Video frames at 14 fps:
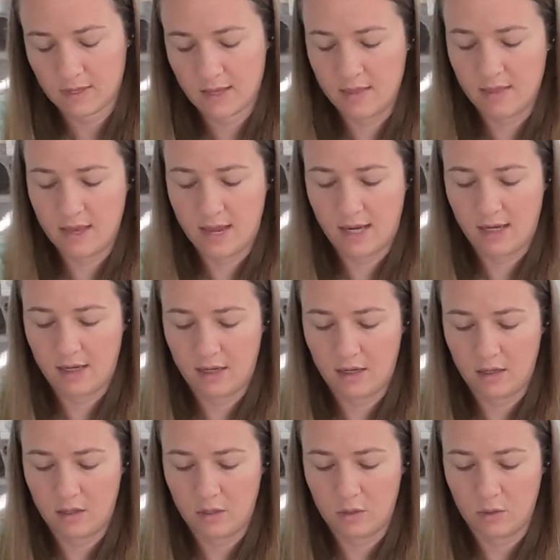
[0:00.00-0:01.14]
And then
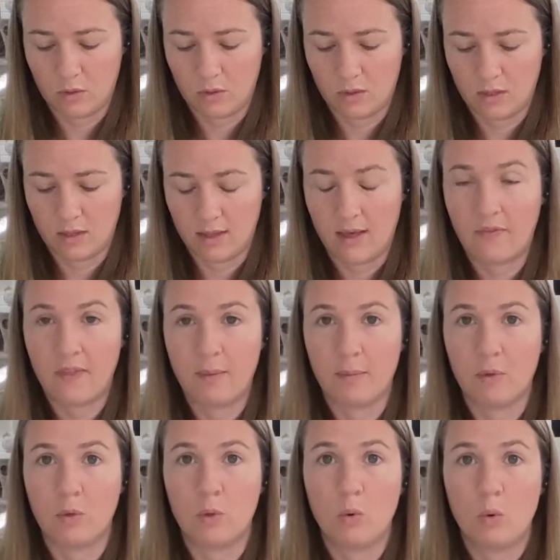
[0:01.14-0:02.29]
you'll let them
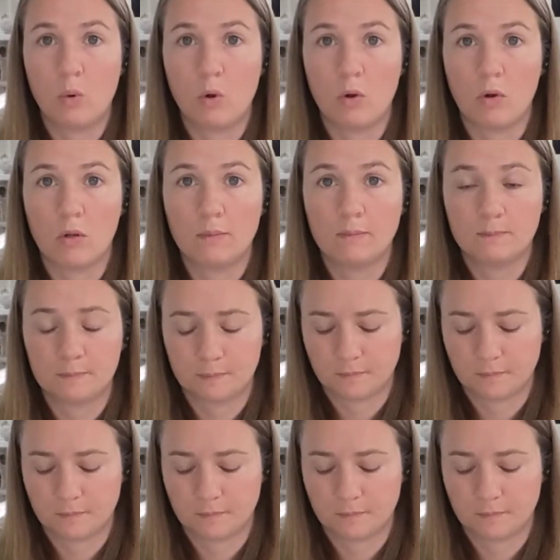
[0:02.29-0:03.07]
cool